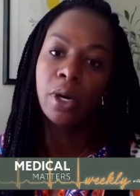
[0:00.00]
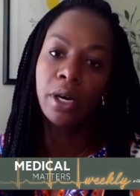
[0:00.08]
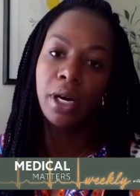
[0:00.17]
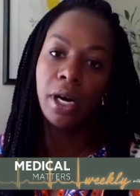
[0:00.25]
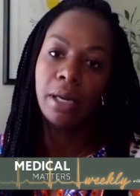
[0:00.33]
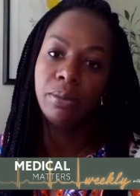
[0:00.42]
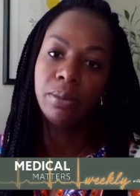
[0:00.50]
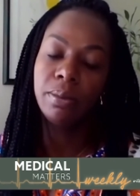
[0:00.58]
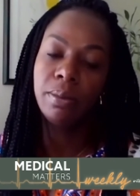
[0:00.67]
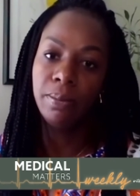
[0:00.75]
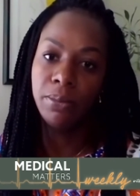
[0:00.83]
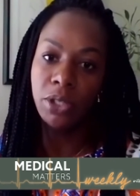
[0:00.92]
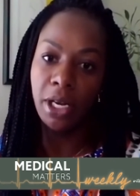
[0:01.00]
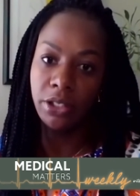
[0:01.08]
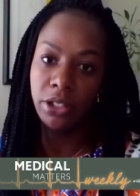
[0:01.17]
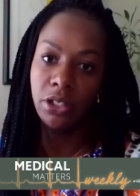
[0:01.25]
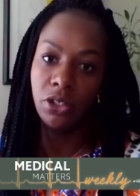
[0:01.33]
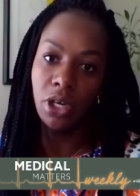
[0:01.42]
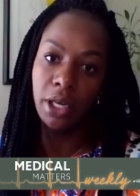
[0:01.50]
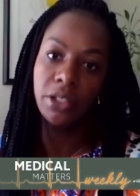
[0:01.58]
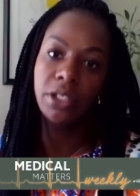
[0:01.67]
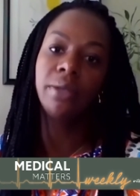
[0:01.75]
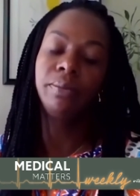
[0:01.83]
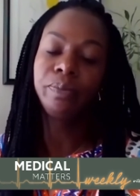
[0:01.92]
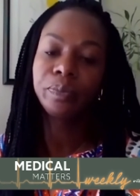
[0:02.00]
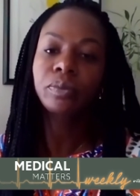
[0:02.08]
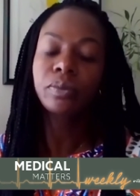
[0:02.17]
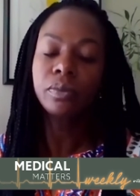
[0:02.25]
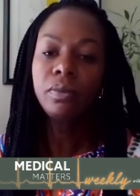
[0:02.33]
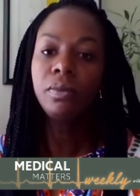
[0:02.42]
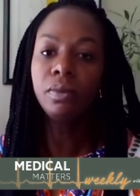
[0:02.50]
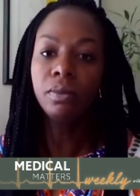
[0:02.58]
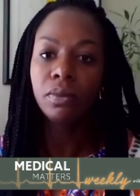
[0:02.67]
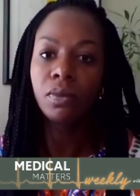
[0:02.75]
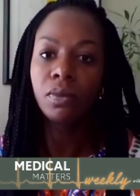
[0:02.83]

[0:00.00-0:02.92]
or um, Johnson and Johnson. Yeah,